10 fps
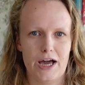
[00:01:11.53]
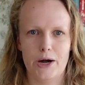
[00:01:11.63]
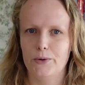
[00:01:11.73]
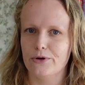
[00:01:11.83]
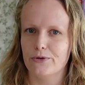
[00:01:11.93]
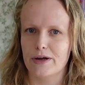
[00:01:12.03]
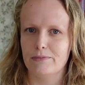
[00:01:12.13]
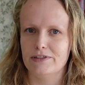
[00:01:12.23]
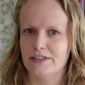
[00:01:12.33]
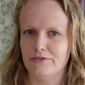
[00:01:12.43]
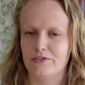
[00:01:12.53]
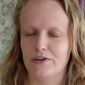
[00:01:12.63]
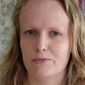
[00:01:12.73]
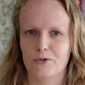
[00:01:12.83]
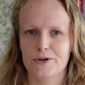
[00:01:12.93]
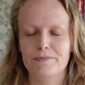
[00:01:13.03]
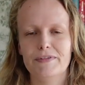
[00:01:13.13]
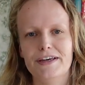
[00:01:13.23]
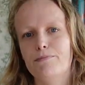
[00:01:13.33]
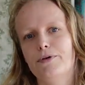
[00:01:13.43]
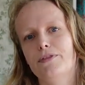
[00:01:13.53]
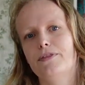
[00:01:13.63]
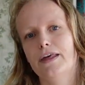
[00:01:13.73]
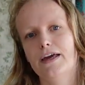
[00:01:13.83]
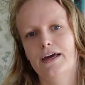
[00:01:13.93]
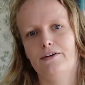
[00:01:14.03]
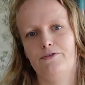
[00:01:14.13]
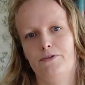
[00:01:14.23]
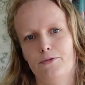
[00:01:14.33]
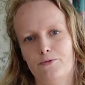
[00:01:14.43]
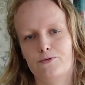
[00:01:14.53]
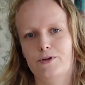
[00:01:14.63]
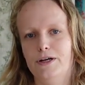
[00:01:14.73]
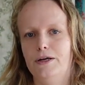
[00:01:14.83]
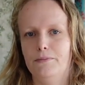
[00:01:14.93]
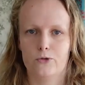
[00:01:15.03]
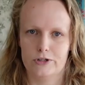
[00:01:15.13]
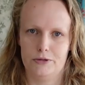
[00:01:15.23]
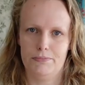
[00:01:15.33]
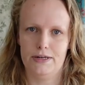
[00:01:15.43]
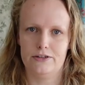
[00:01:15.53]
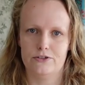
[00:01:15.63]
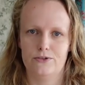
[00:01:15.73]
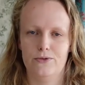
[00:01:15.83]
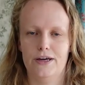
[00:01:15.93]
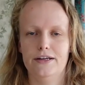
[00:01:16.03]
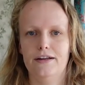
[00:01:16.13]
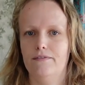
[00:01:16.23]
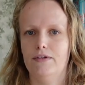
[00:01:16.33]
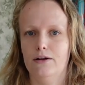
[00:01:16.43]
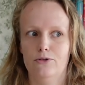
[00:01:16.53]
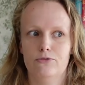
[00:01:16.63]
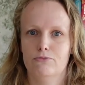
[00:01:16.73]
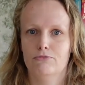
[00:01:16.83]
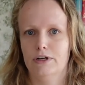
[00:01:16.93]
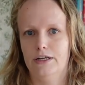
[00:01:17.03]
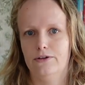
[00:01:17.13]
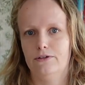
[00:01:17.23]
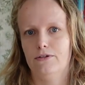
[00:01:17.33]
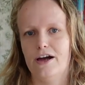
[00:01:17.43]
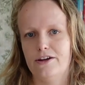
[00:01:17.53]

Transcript: I will correct myself if I'm wrong, but they have free corset patterns online and they look really good.